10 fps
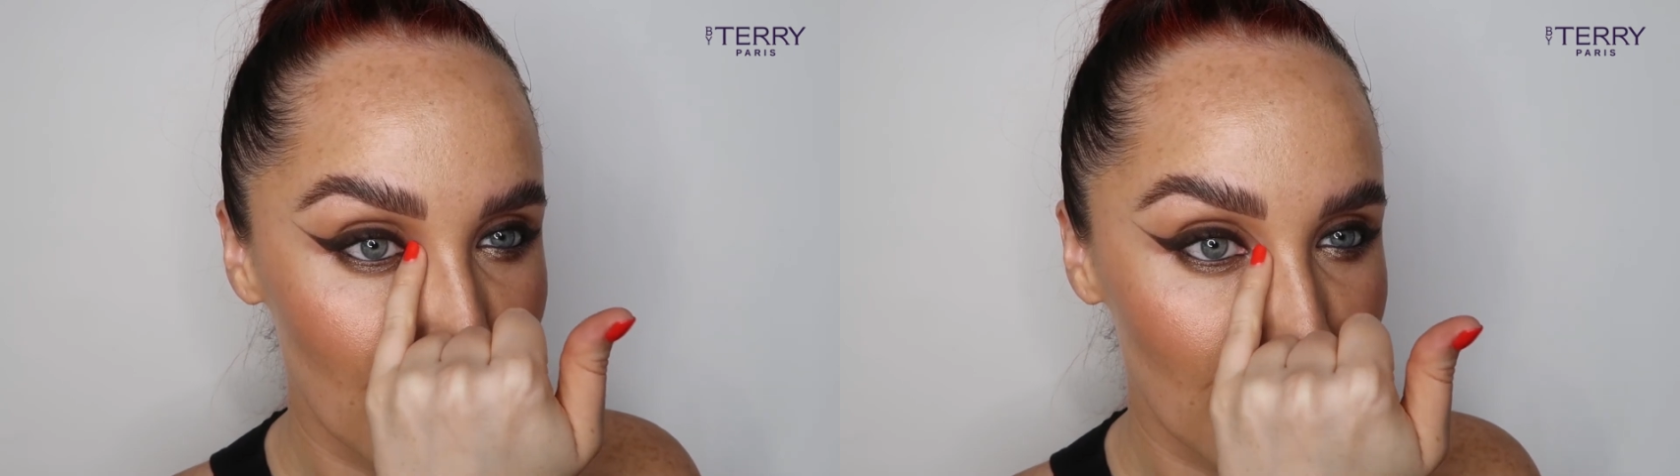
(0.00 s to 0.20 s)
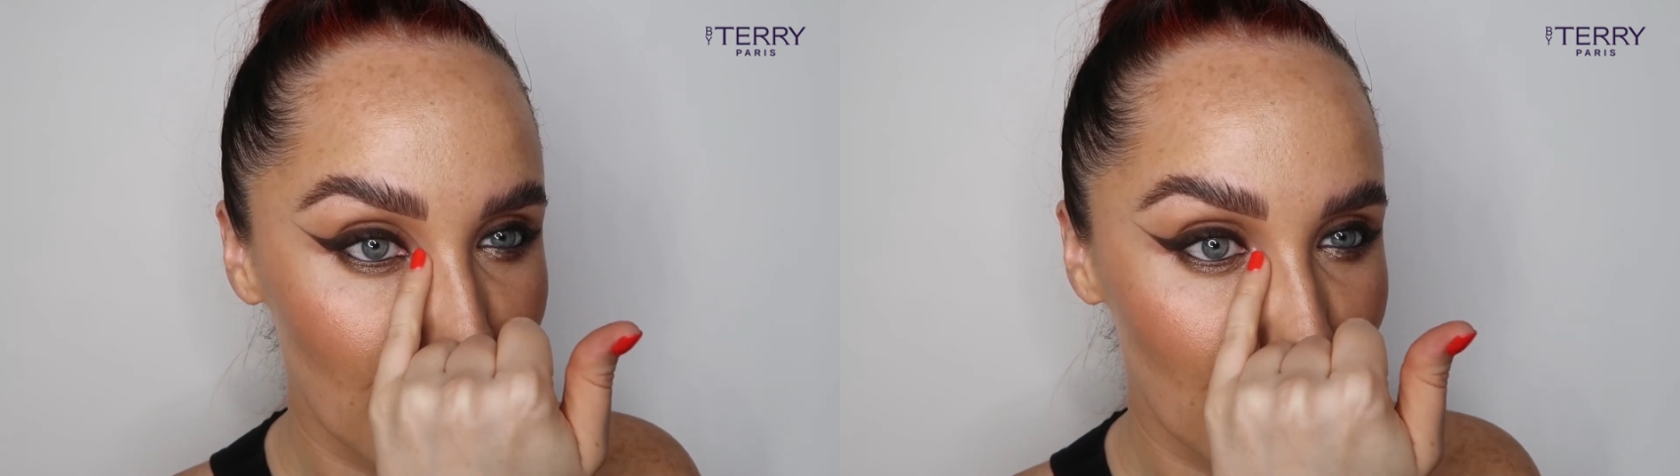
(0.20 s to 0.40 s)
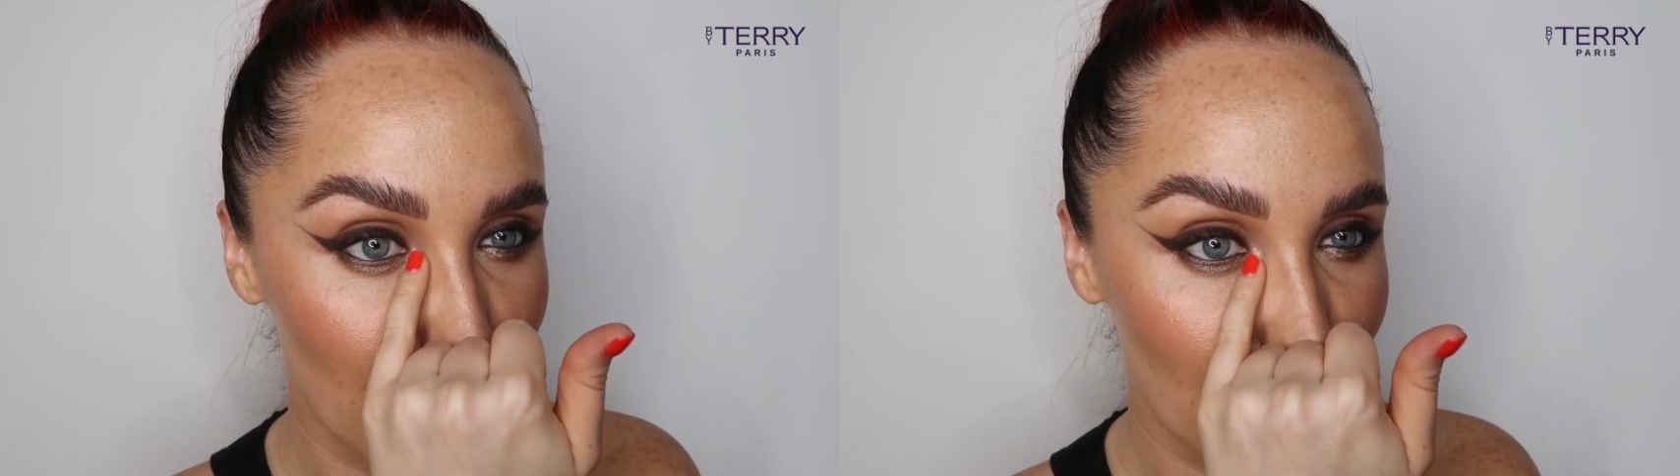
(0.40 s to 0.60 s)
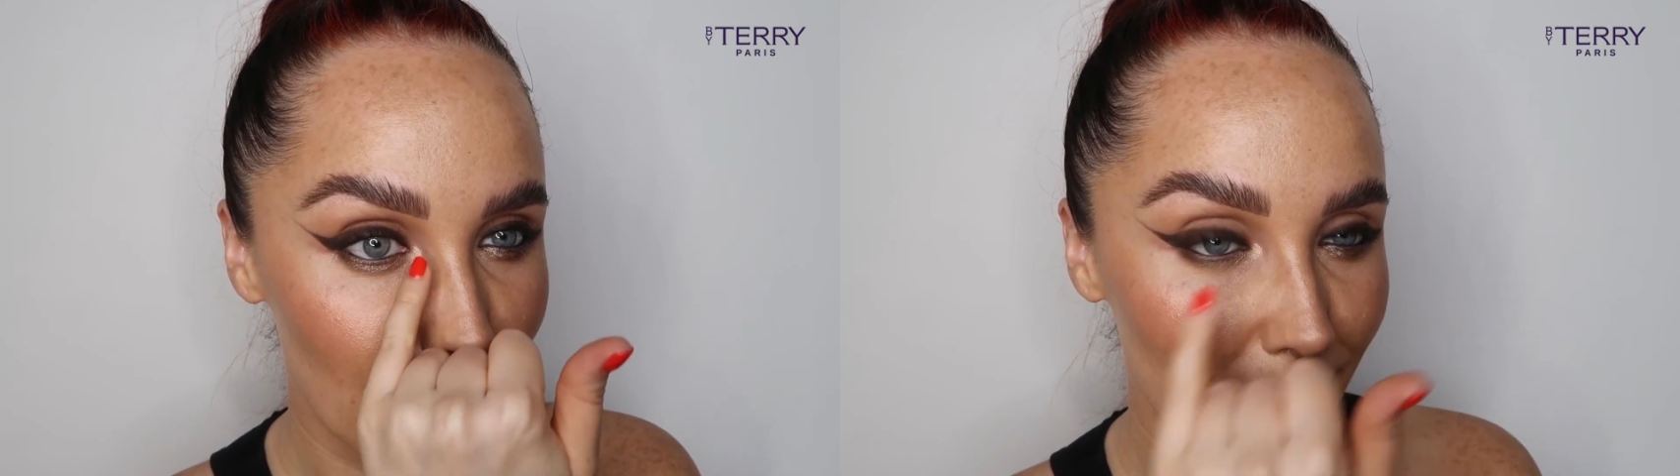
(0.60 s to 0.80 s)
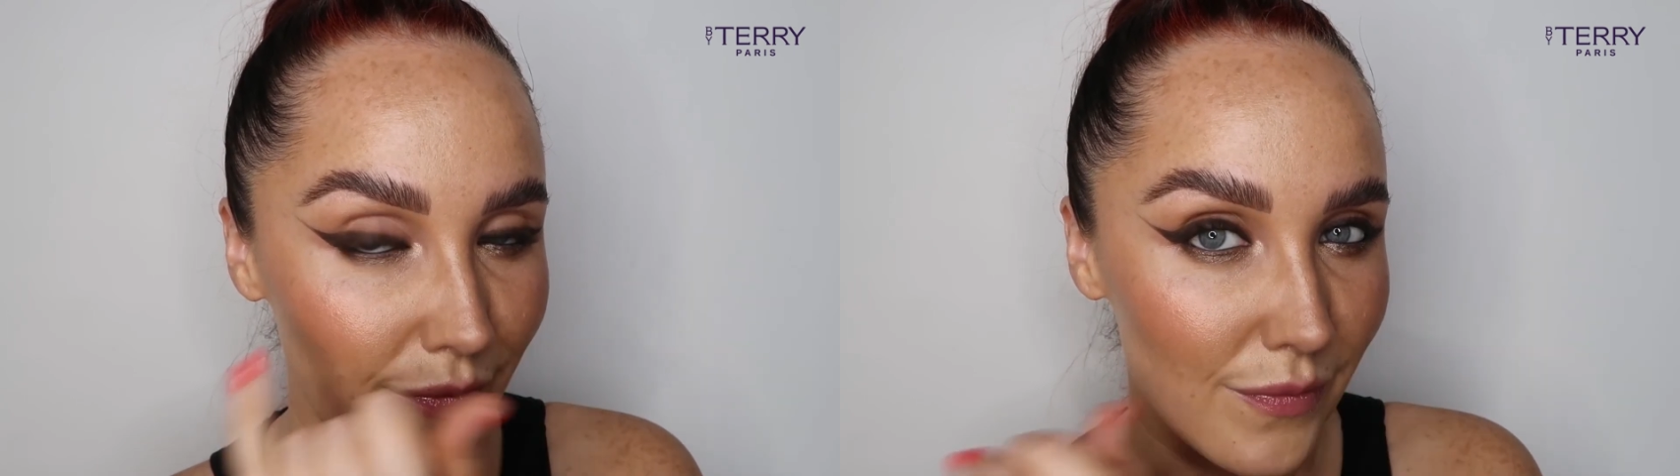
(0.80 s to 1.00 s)
of
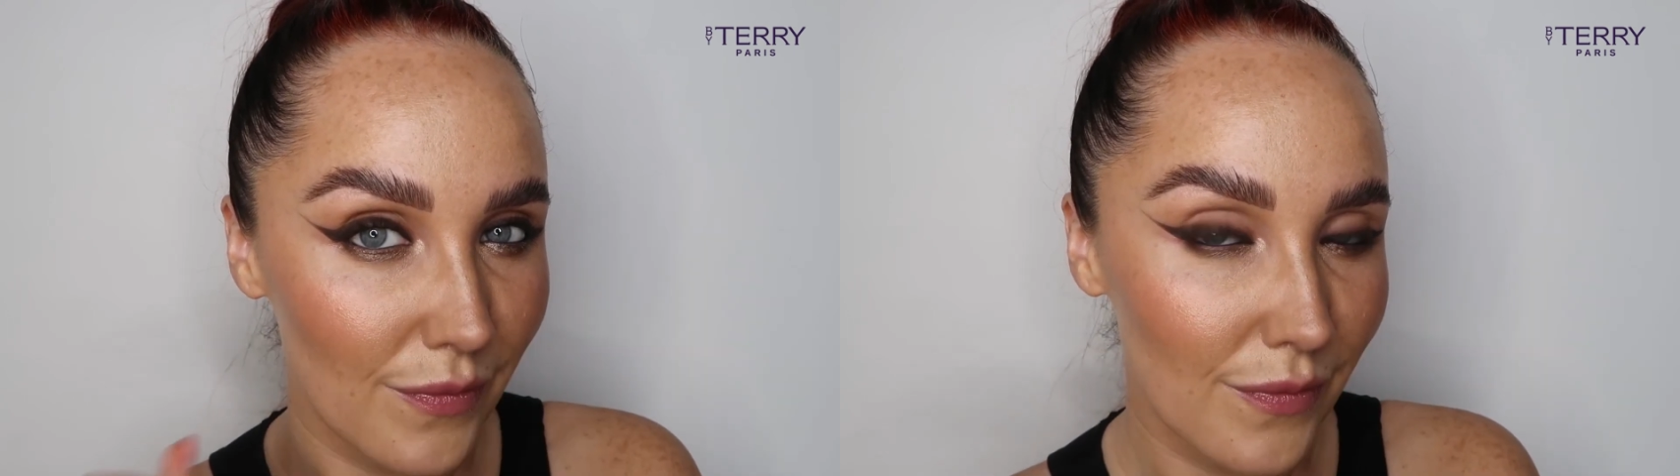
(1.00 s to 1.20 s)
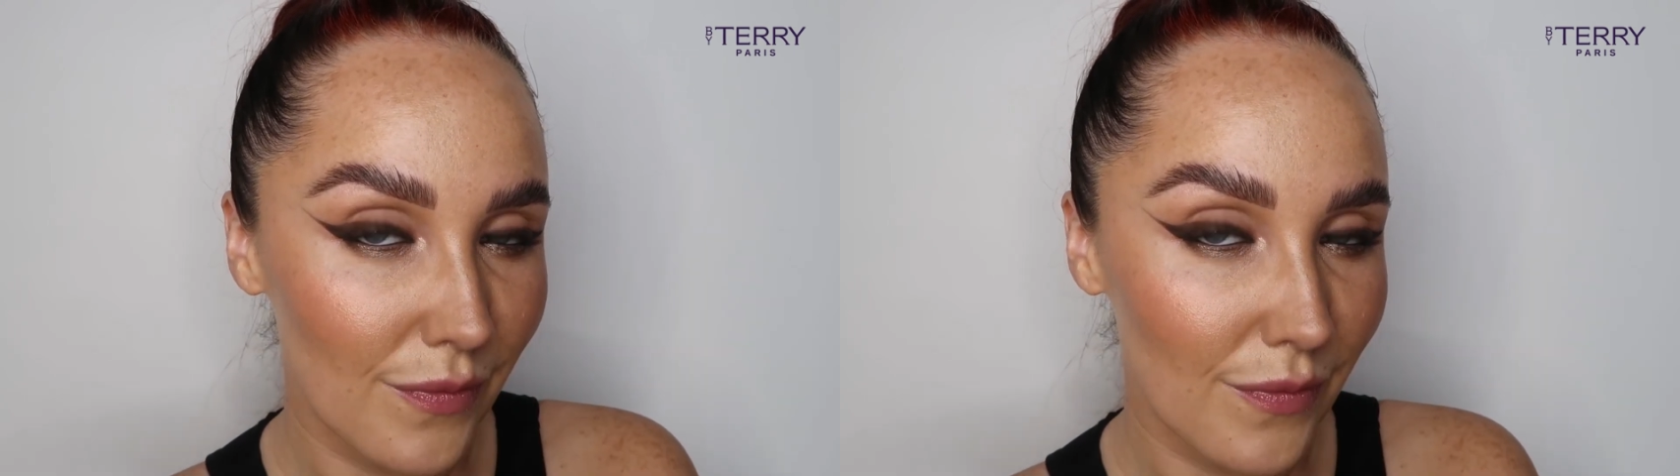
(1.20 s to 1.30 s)
highlight.